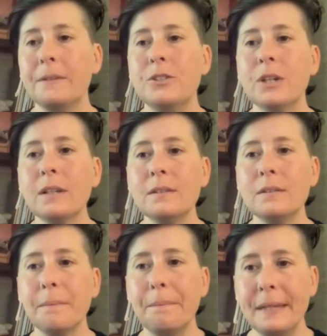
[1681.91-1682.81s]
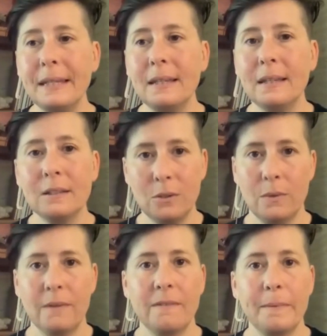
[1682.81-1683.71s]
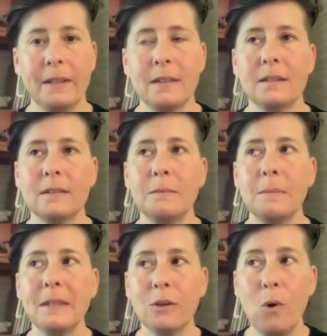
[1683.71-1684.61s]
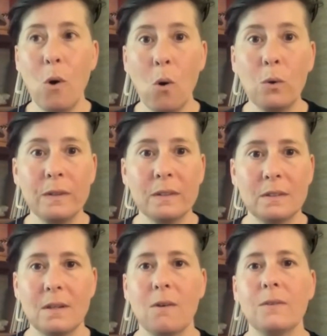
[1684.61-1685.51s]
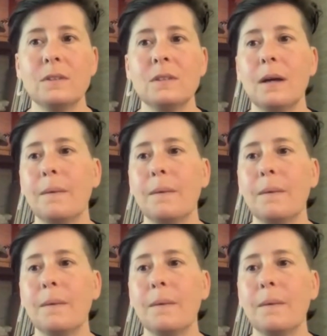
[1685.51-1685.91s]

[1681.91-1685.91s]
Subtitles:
Just be intuitive about this. Maybe they'll hold the stones.